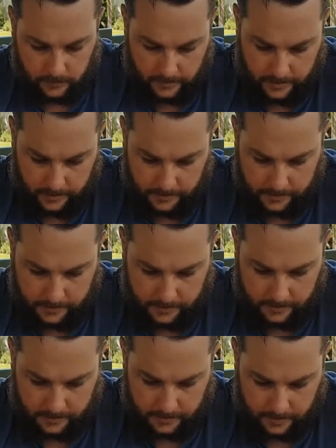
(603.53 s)
Now this
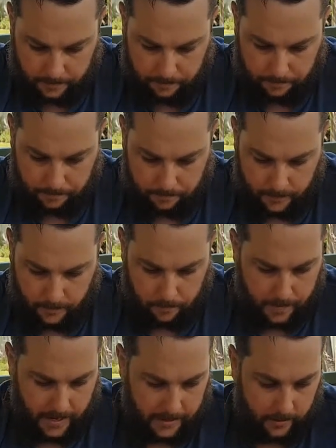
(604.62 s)
is the little
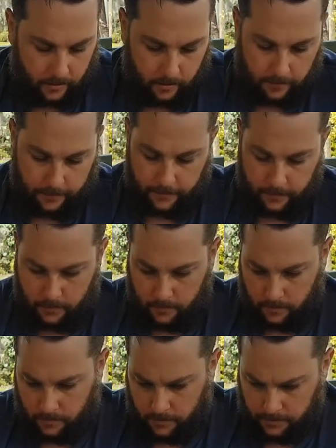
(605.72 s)
baggie of
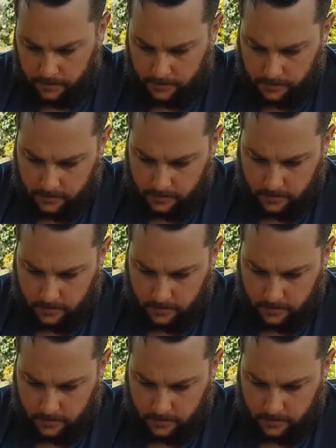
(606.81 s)
goodies.